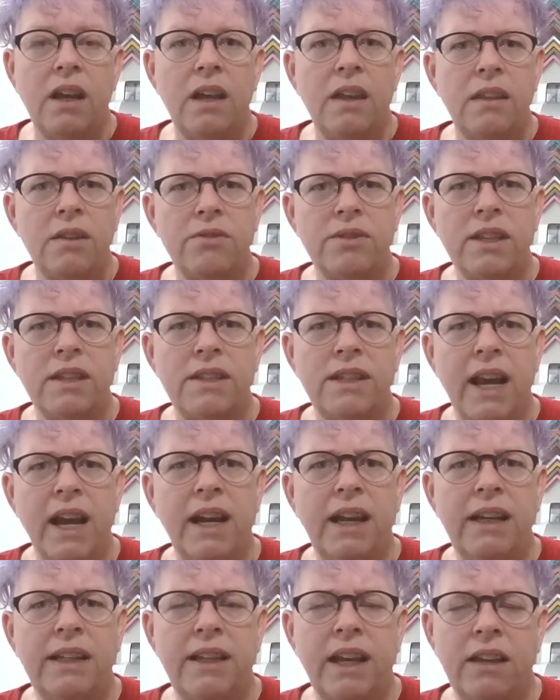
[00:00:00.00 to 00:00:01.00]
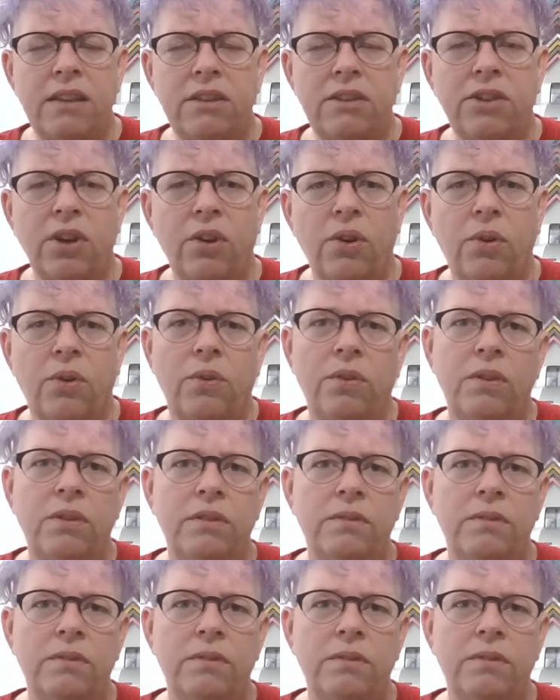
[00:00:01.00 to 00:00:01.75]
There's a daily death toll.